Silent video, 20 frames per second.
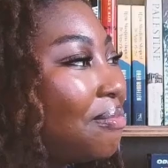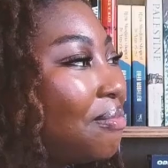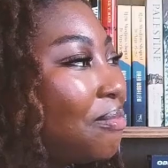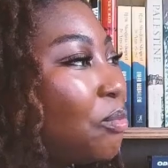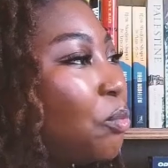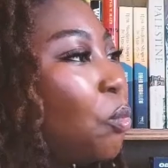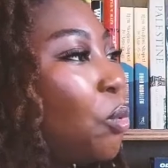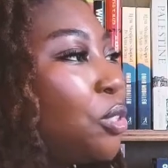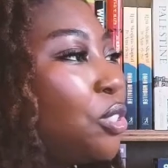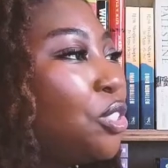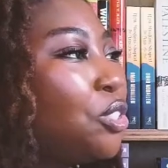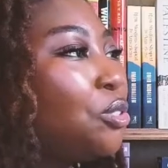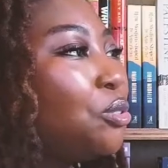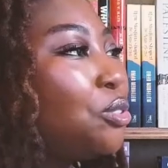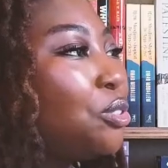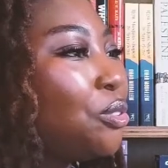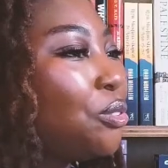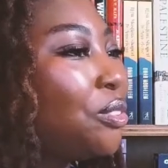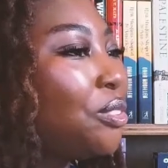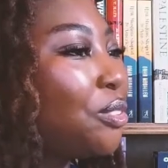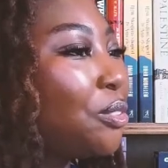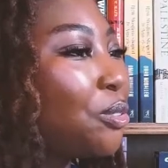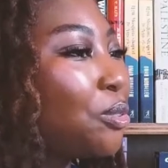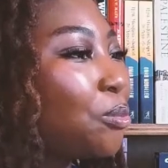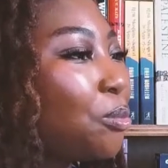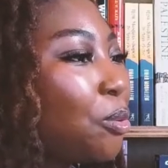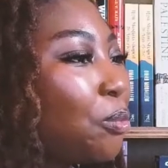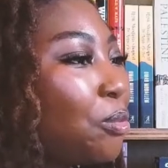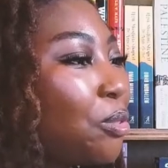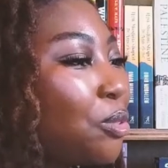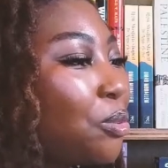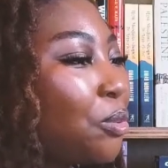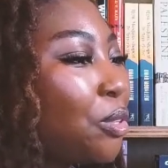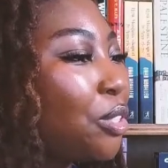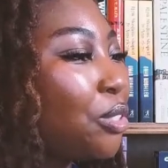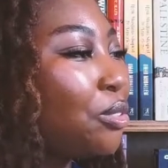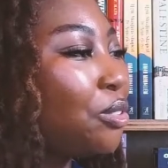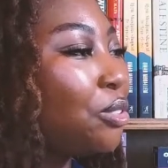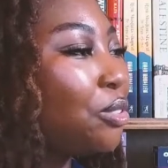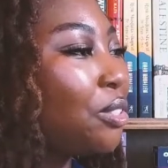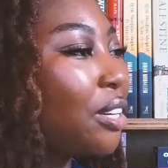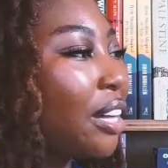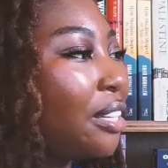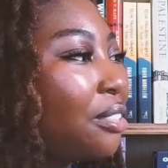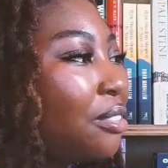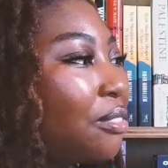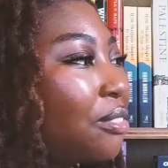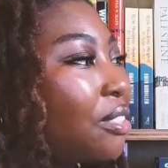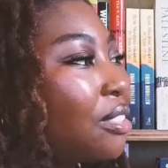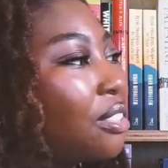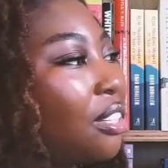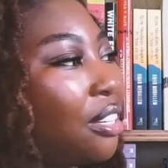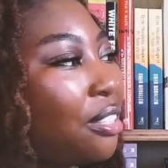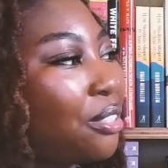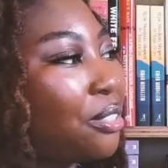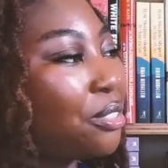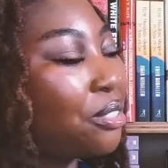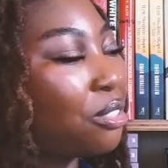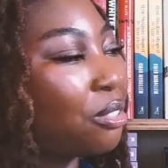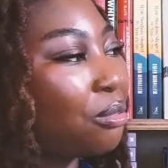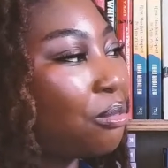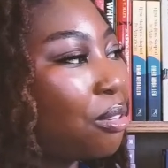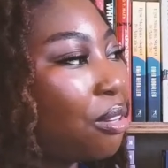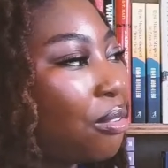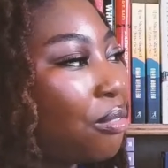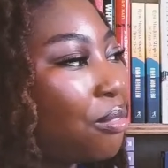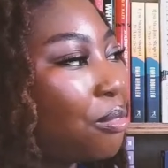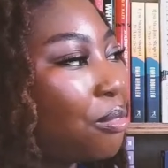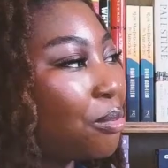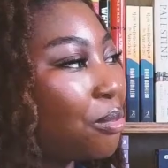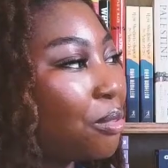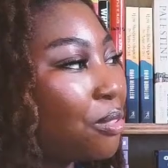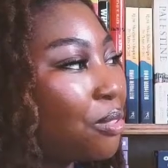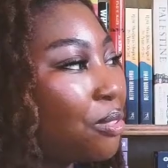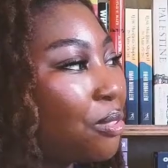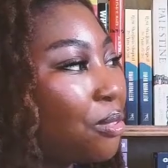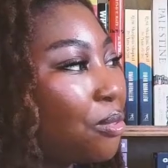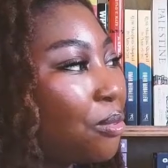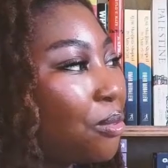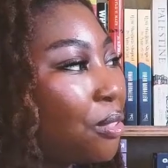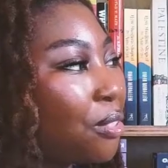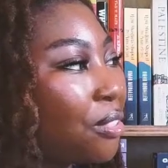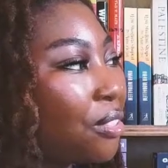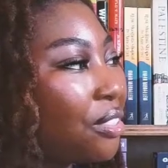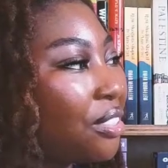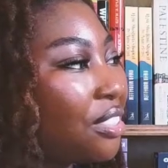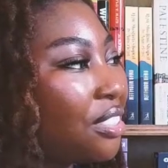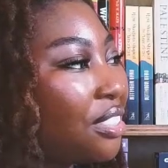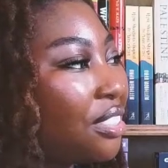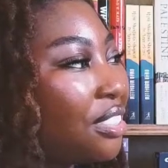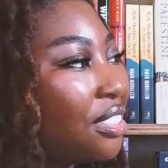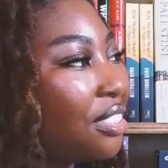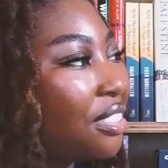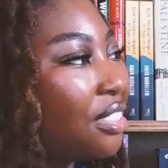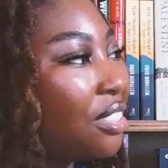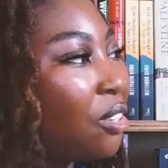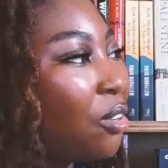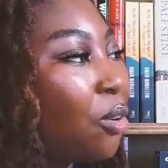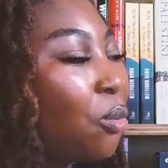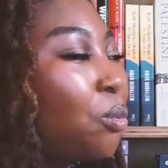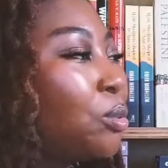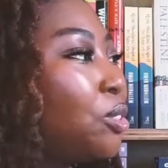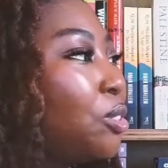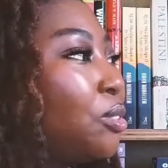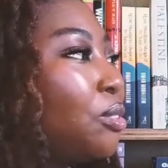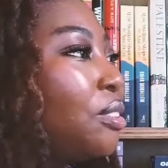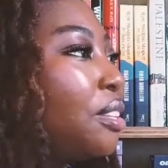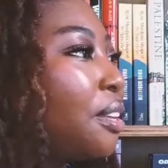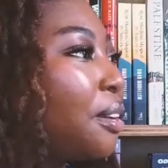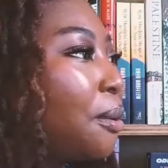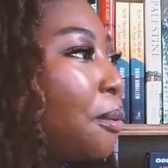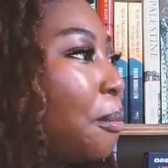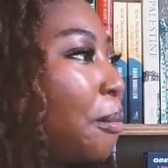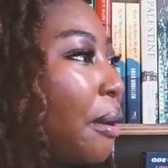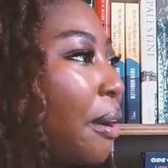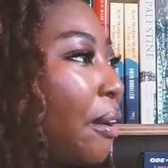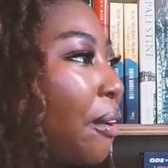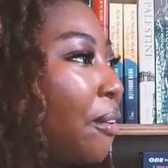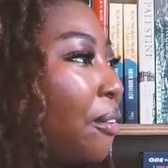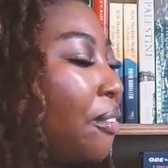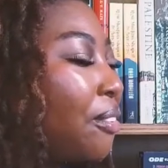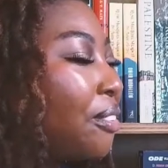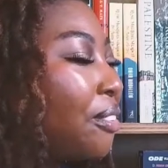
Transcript: What do you do in those moments where you do kind of cut yourself off rest of the world? Or what do you think about?